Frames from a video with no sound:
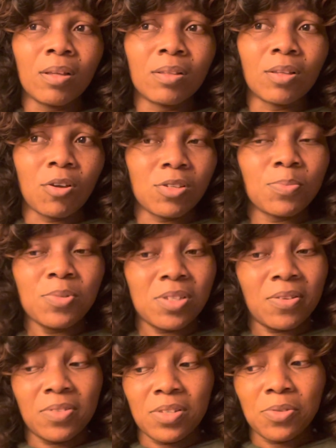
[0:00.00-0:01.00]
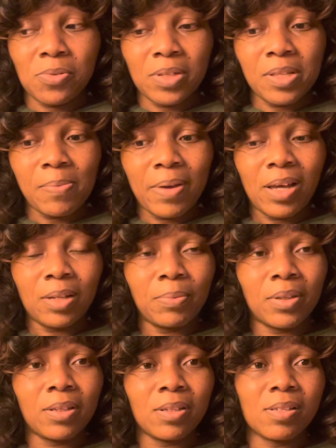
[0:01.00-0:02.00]
customer service is really bad
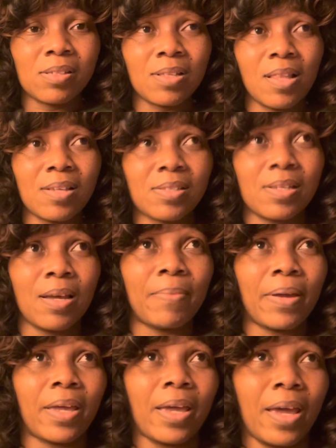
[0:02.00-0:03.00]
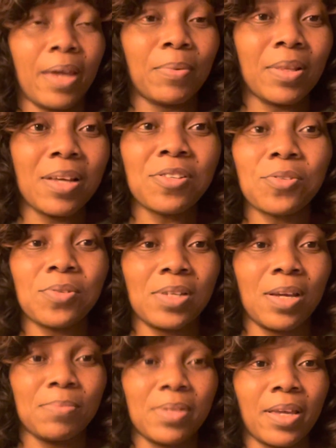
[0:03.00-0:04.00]
because the last two
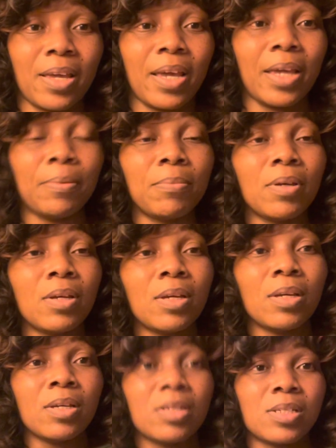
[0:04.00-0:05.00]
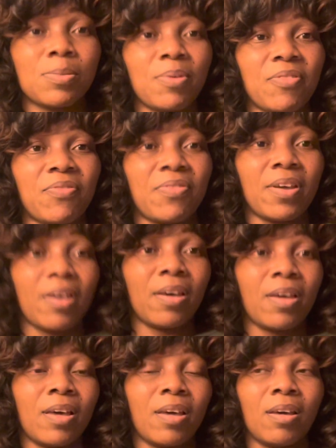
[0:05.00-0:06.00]
times I came, to be
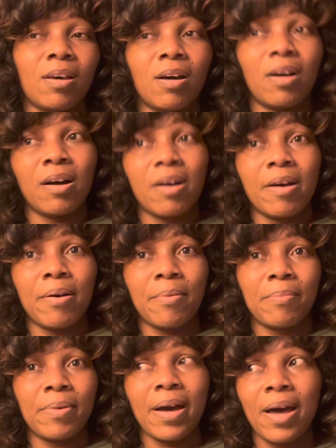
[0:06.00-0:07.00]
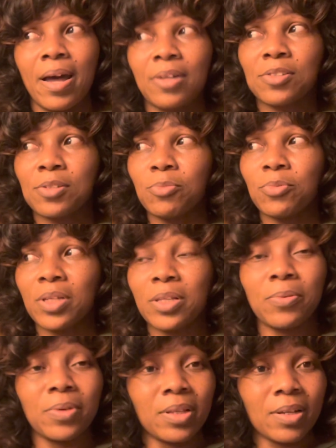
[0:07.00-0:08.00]
fair, I had some
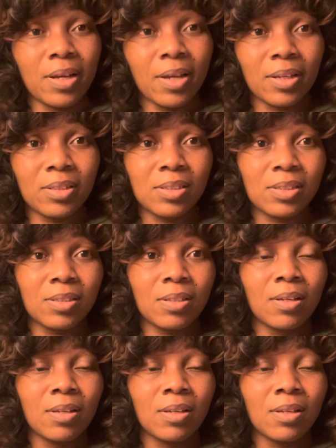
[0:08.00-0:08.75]
really, really nice